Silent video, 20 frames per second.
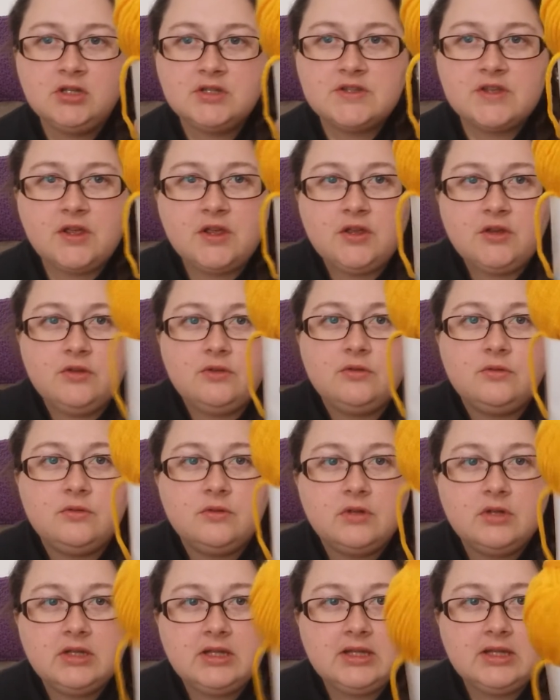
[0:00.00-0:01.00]
So
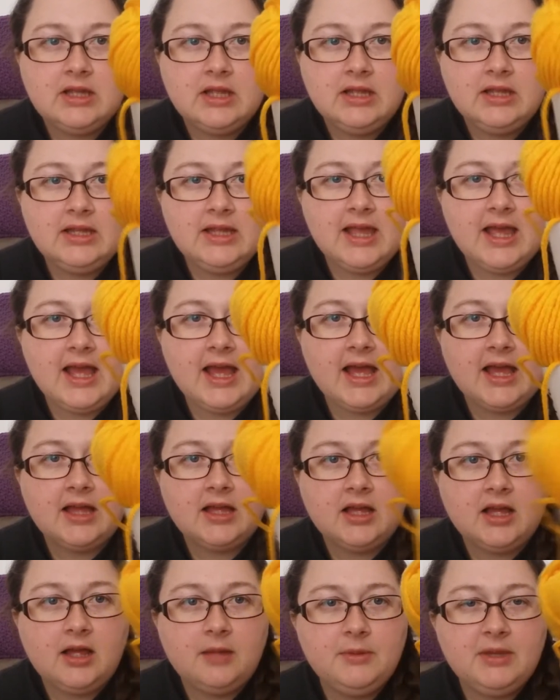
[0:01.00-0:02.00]

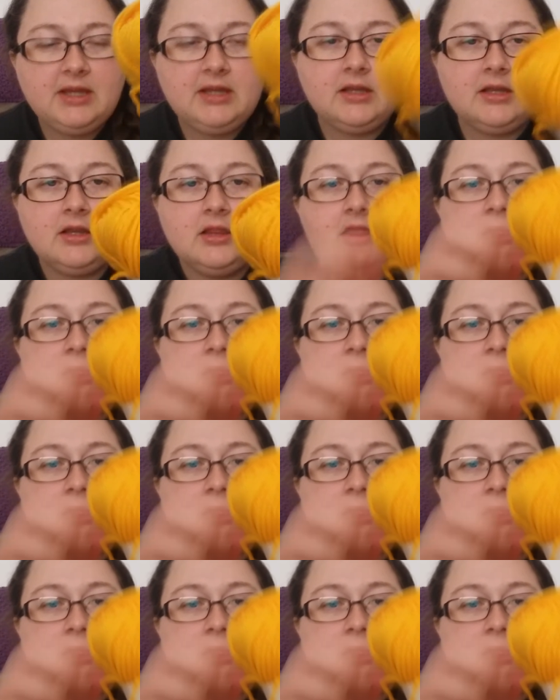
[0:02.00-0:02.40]
yeah, I mean,